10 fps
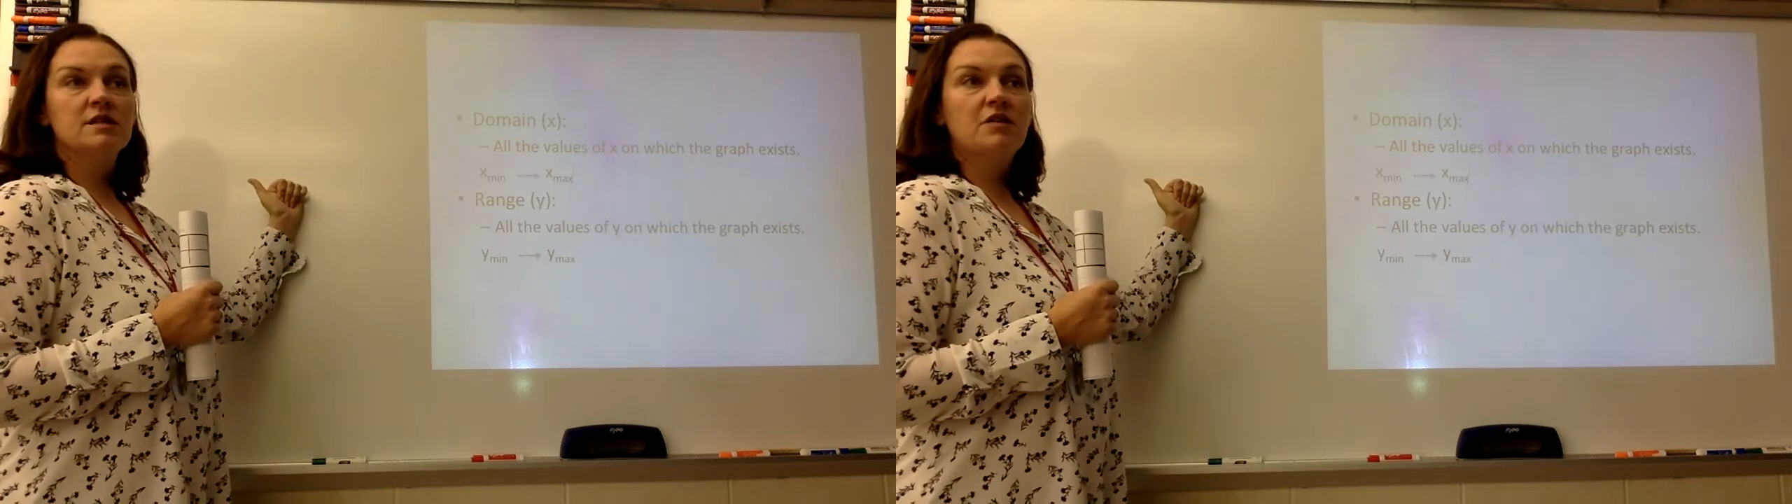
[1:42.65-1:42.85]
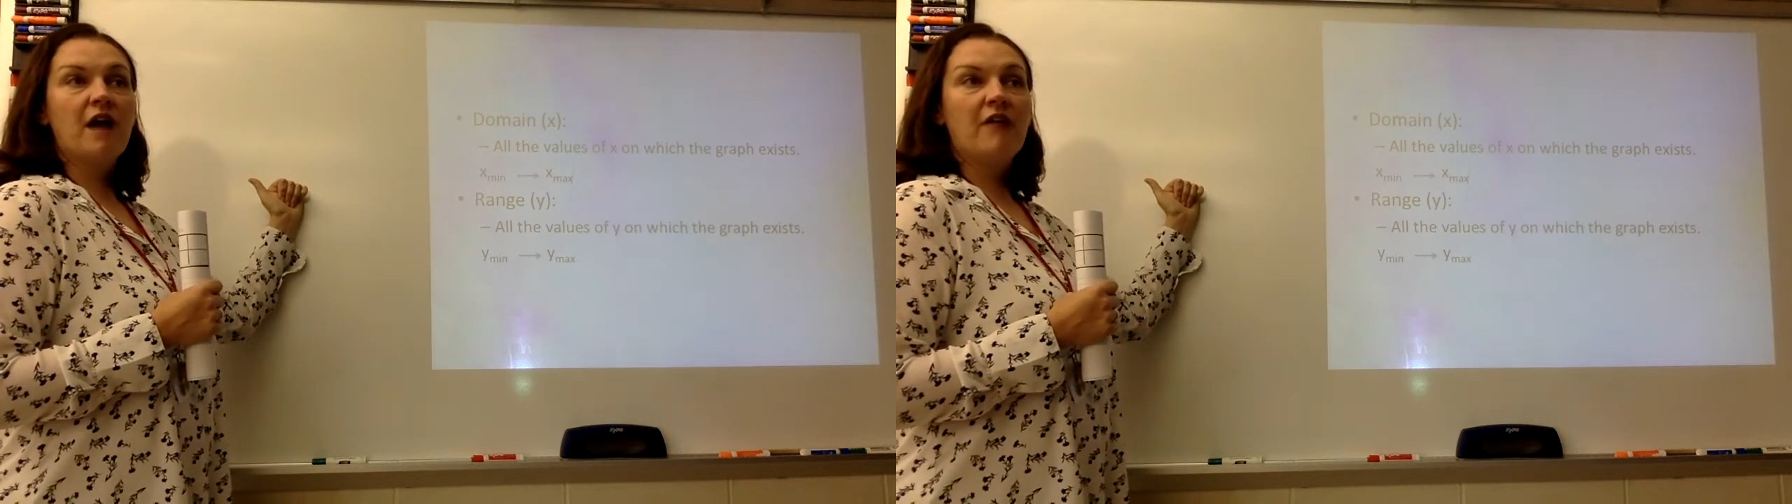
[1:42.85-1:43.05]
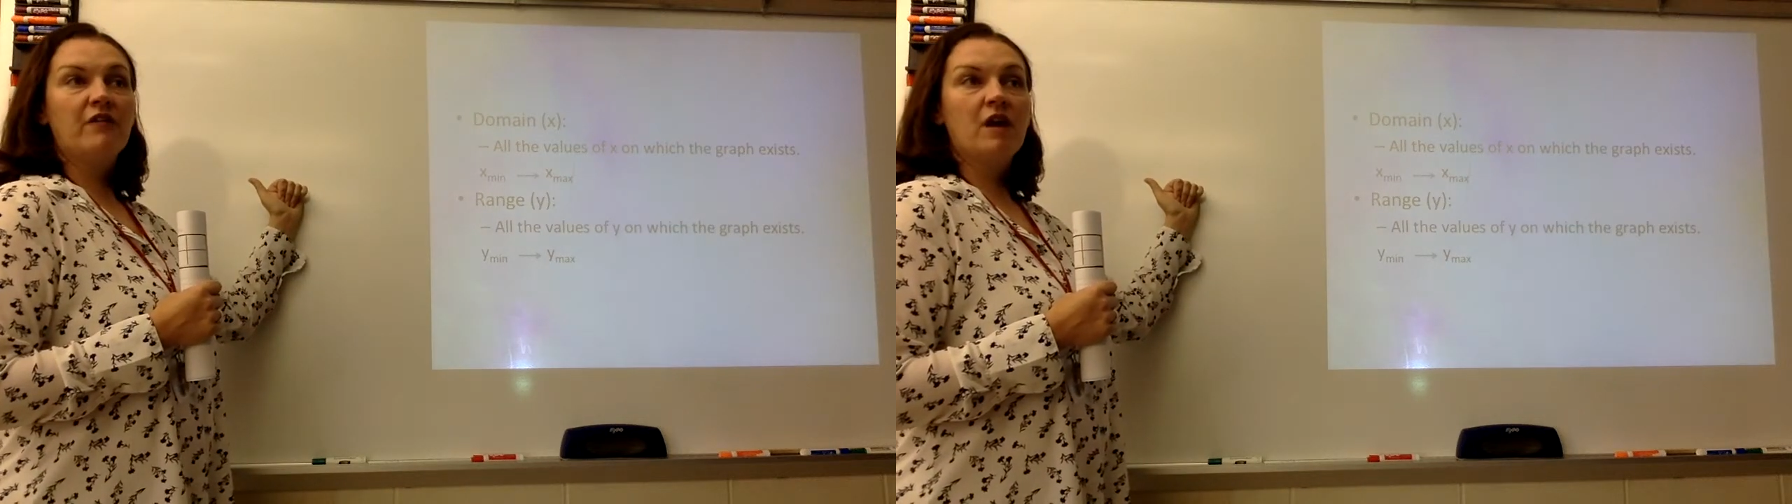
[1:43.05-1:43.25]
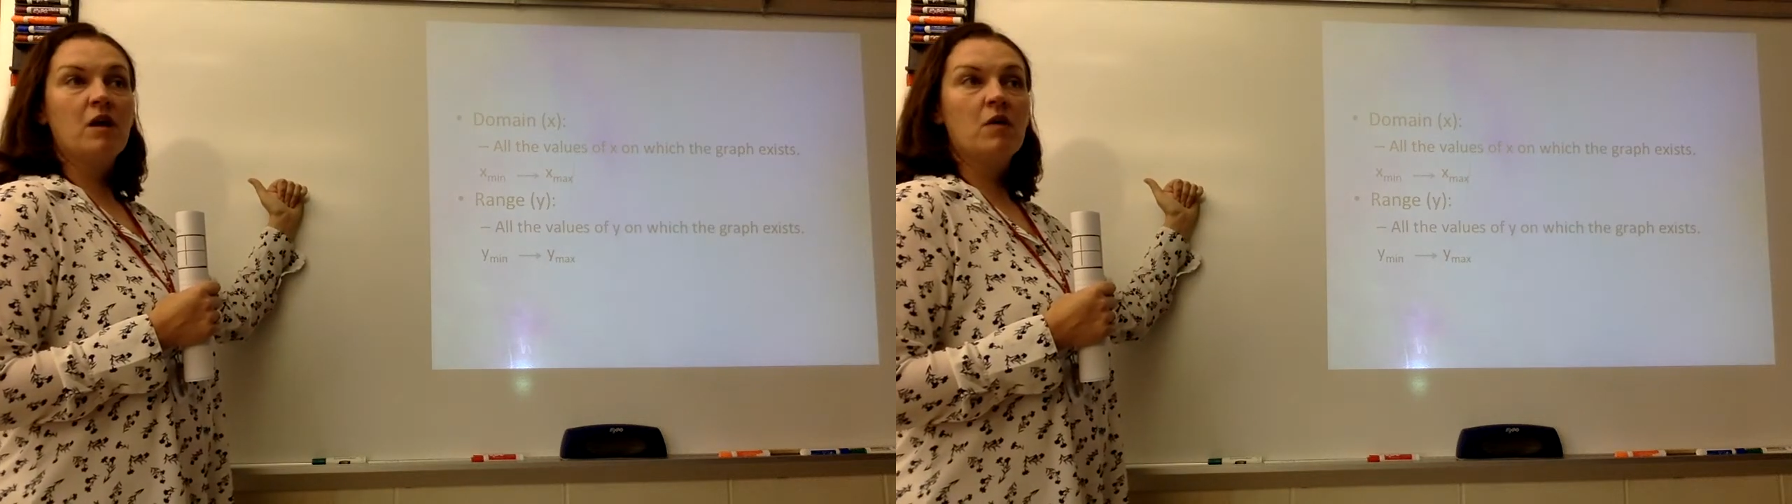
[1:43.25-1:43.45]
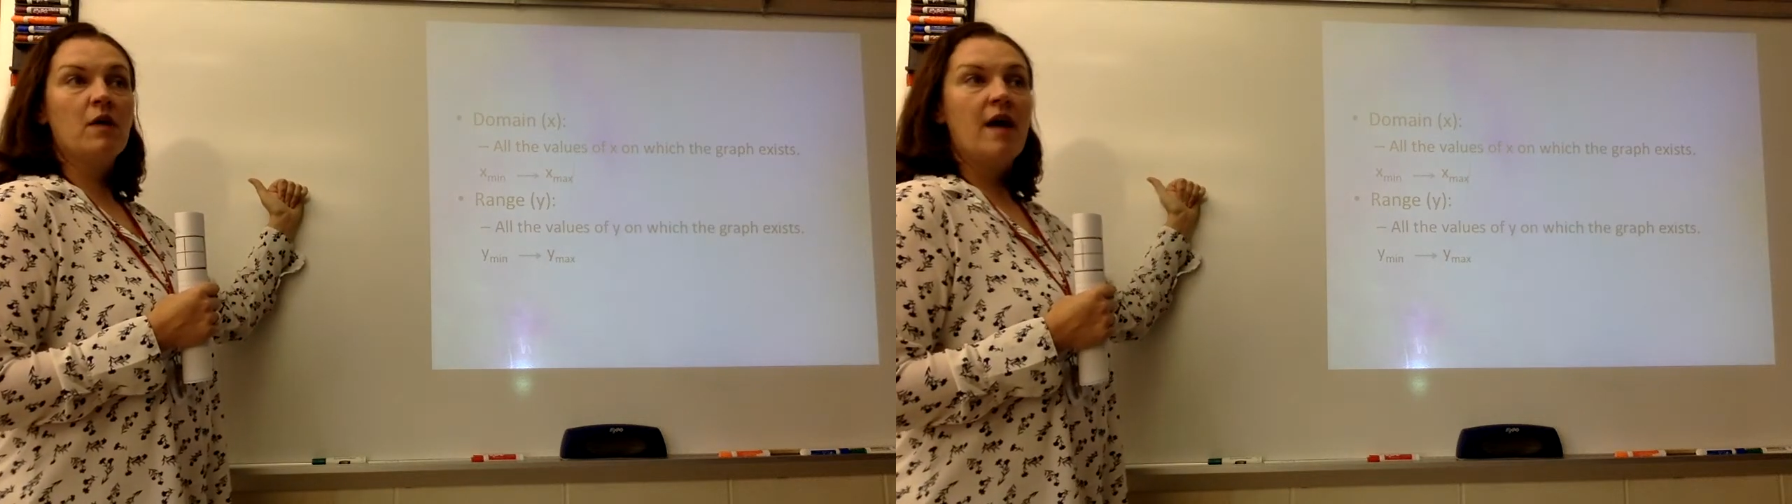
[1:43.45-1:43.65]
the graph
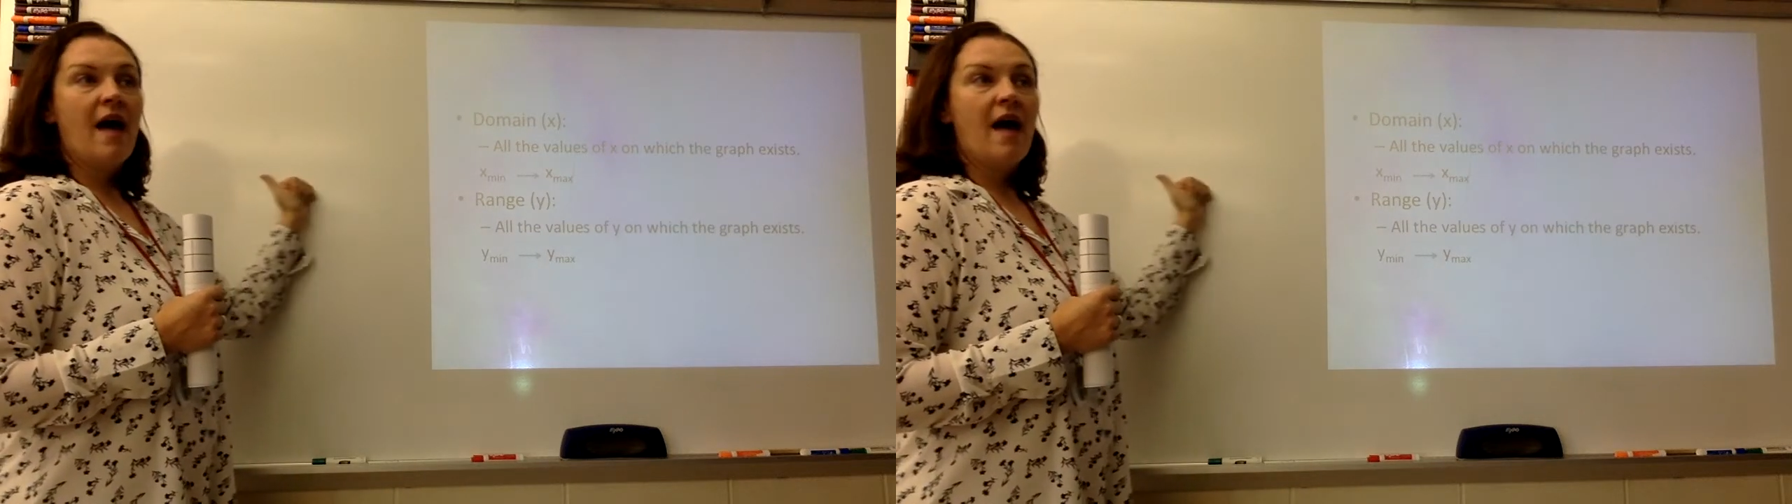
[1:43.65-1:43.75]
go,